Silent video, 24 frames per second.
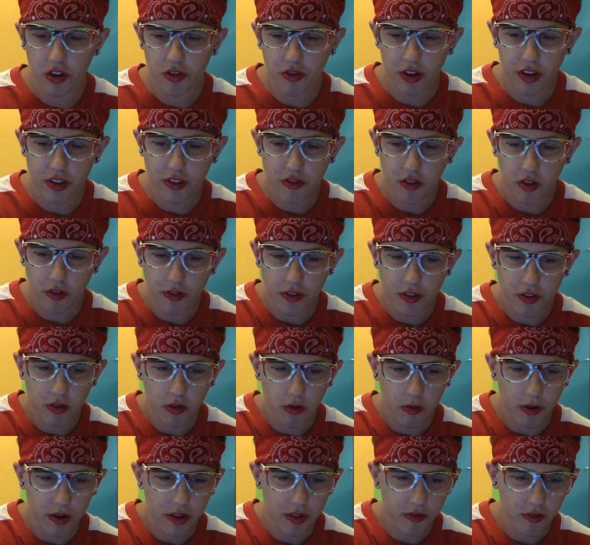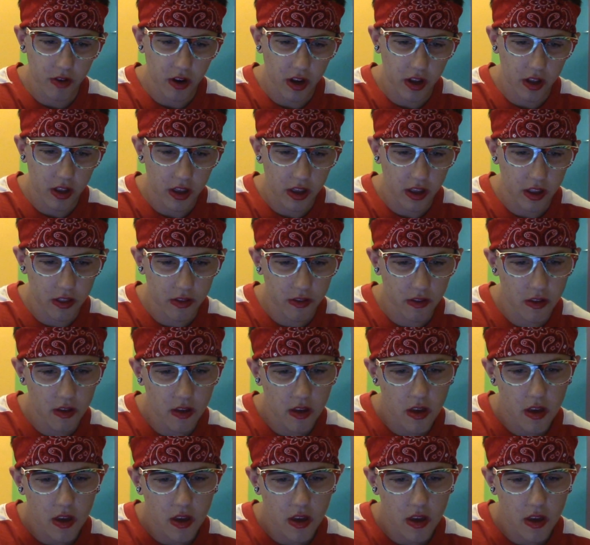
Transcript: Trace drove us to a restaurant and